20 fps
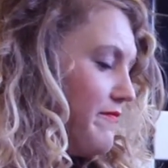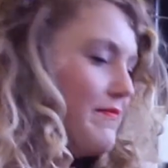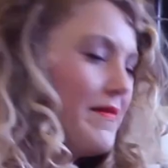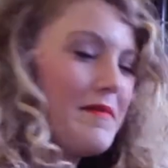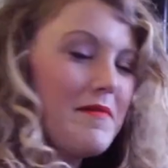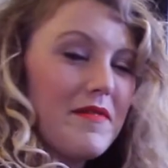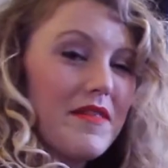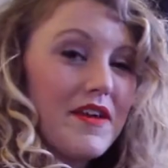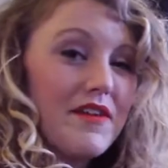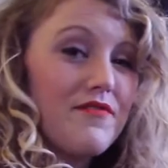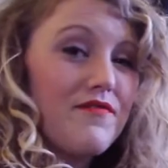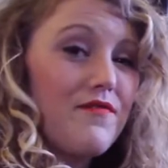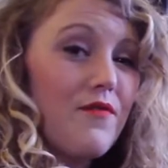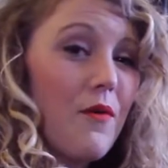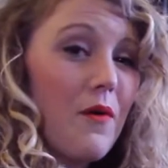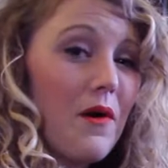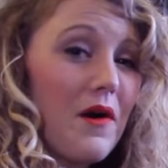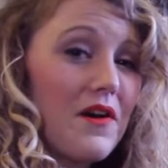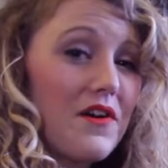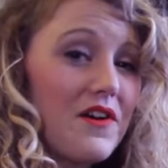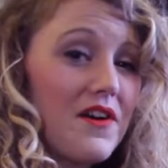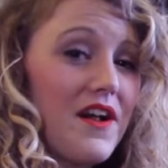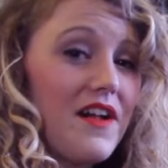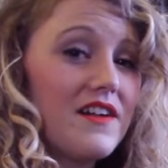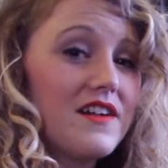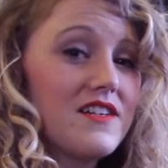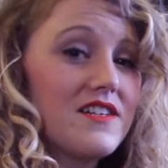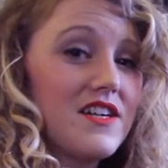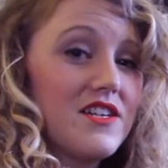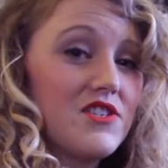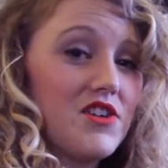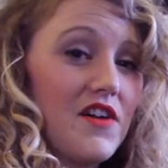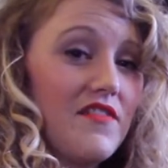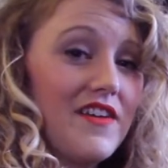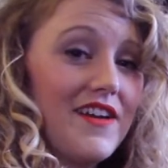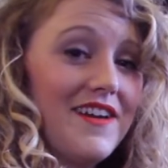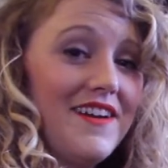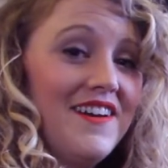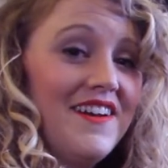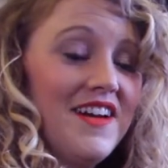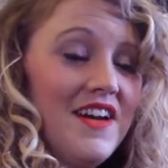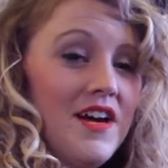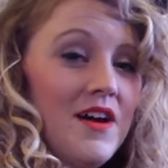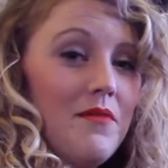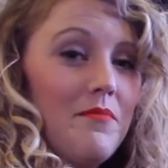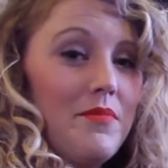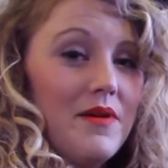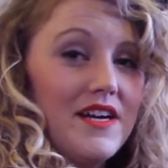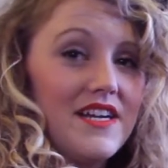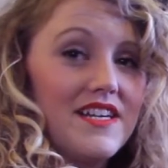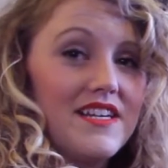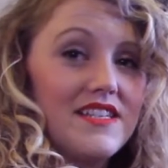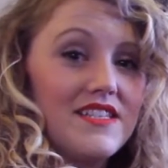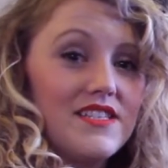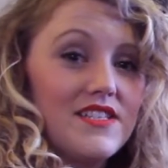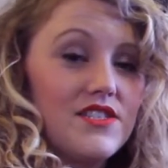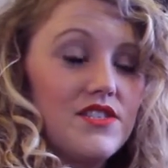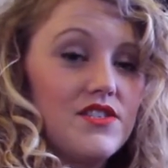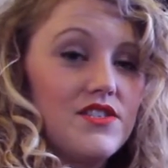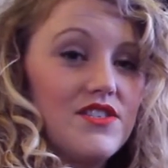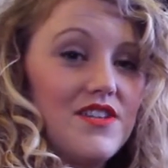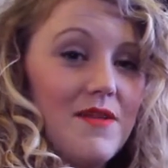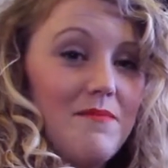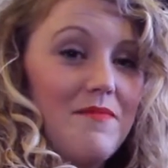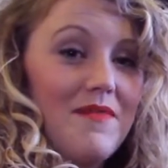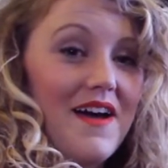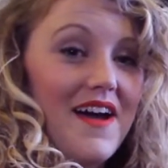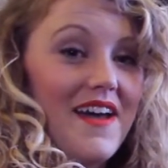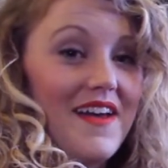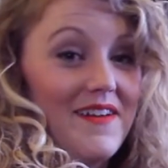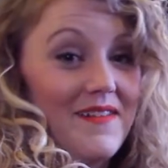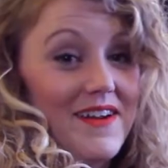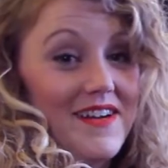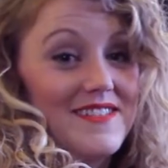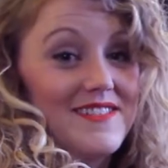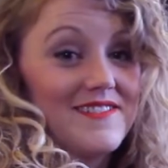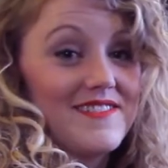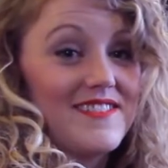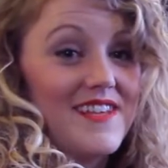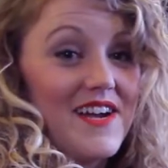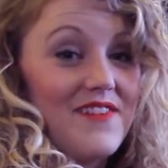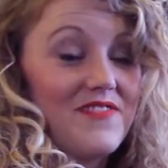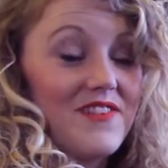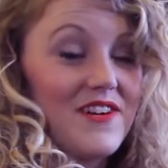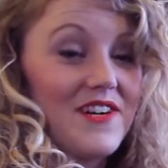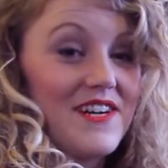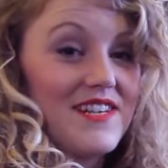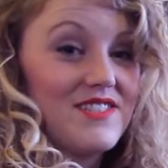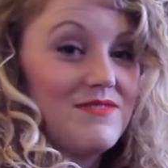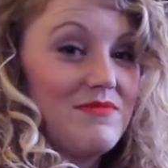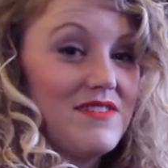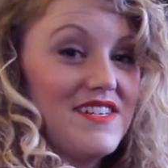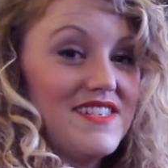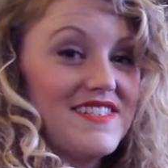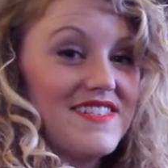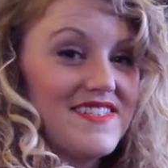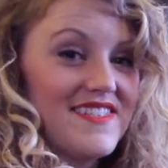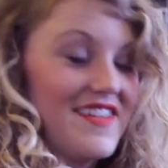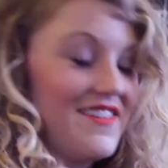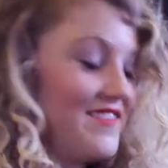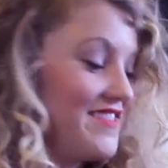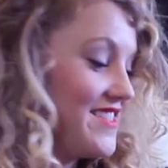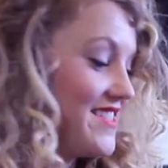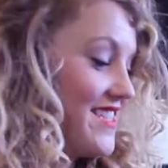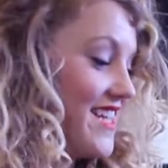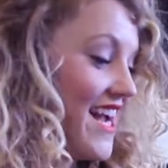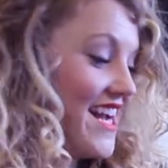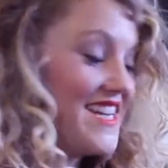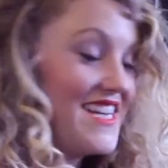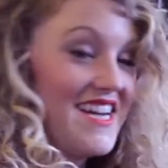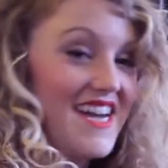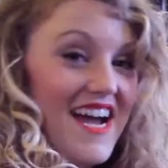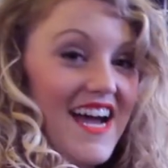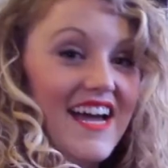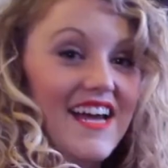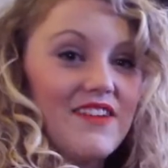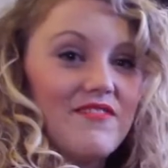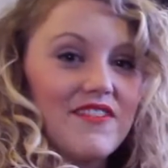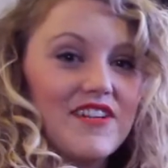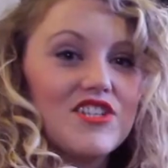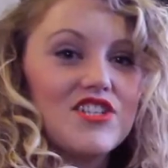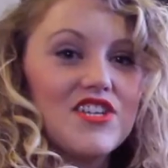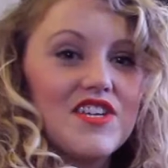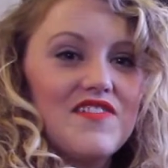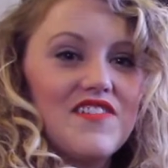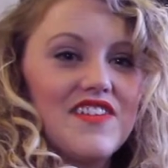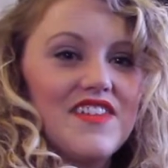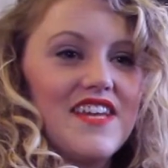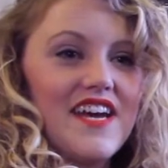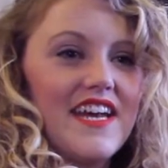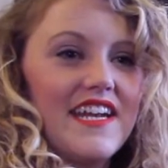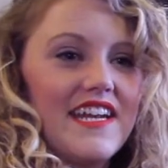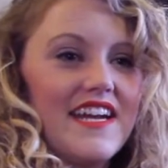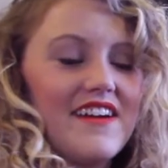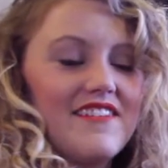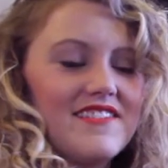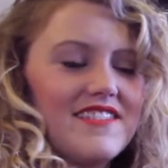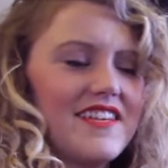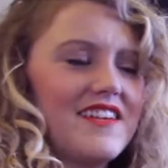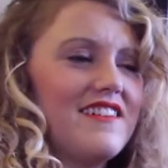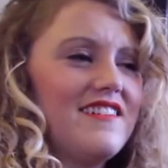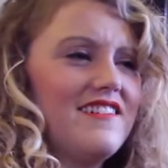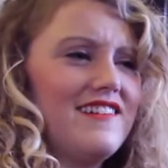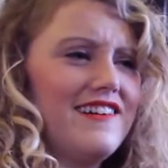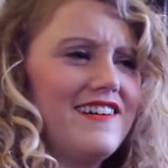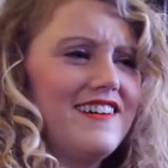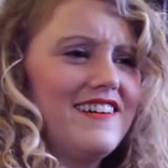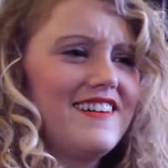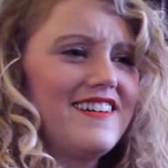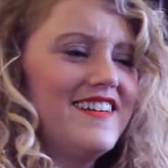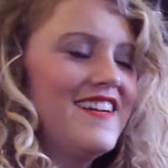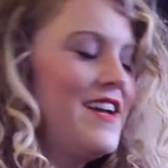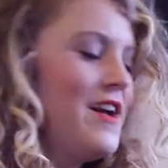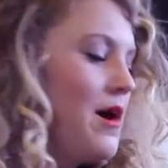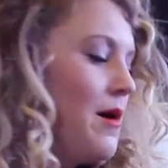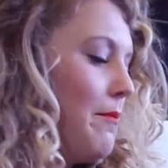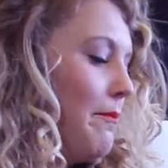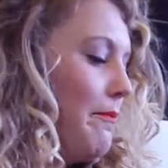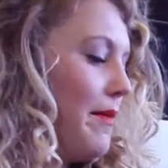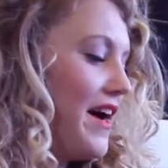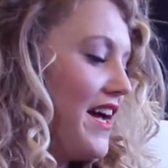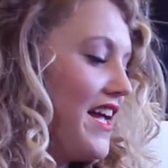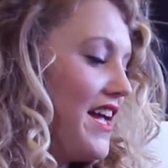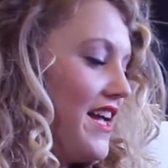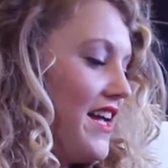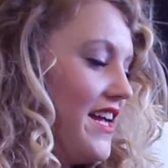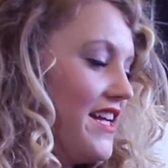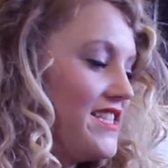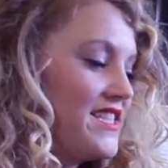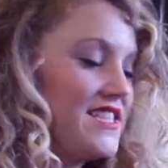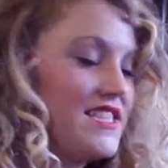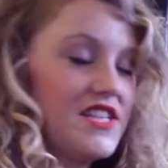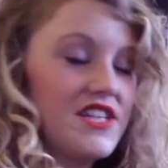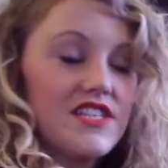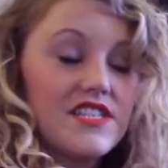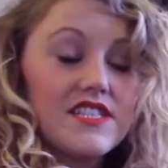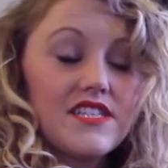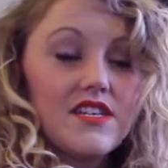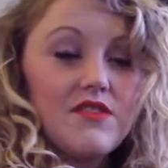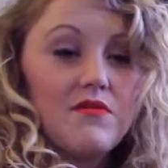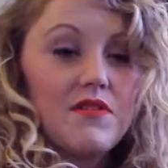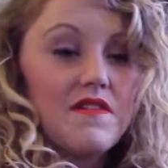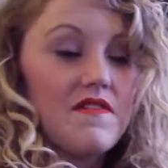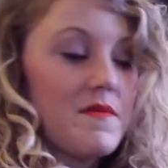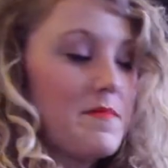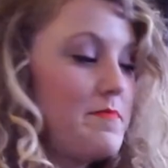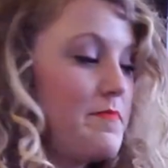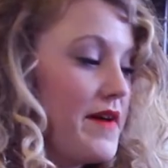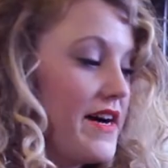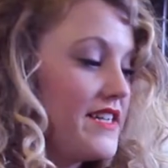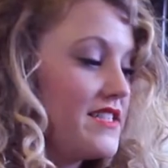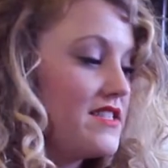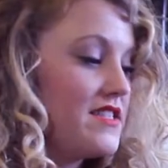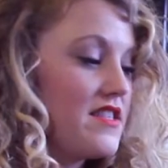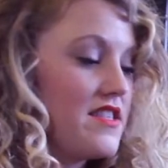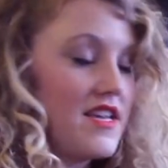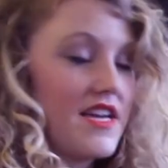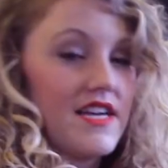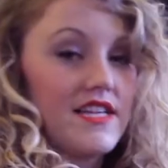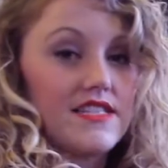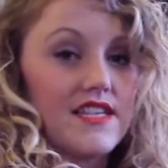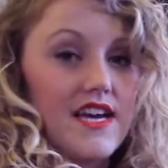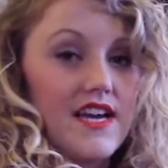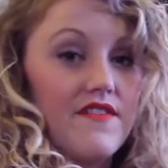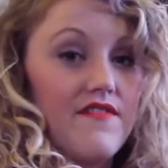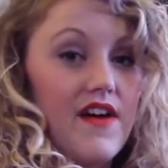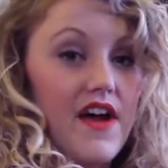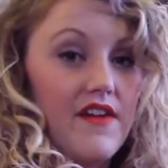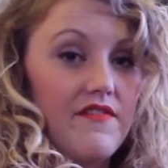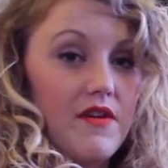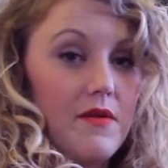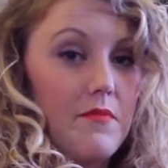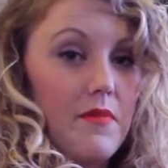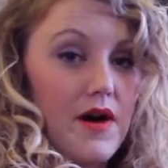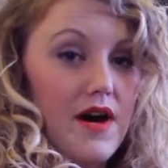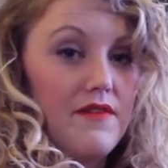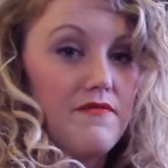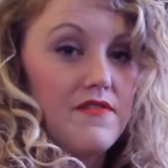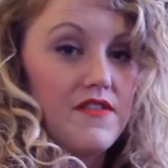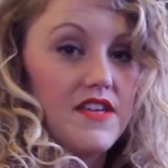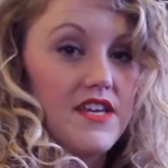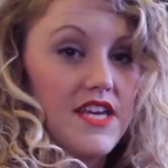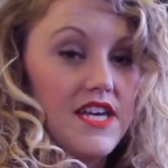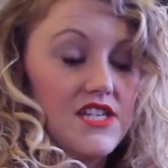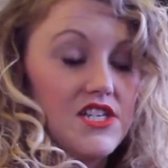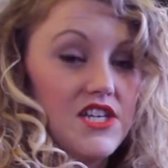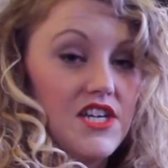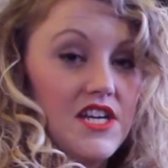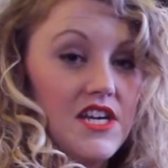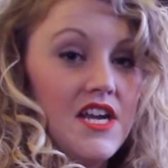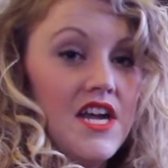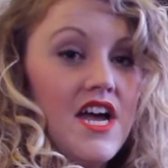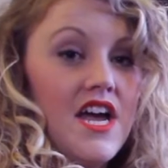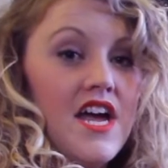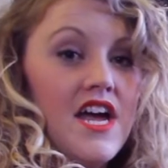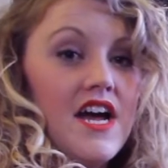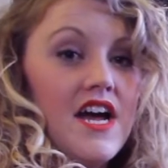maybe like a $400 Dutch oven, but because it was after Christmas, it was $99, which even then I was like, ugh. But it's seriously one of the best things I have ever bought for the kitchen,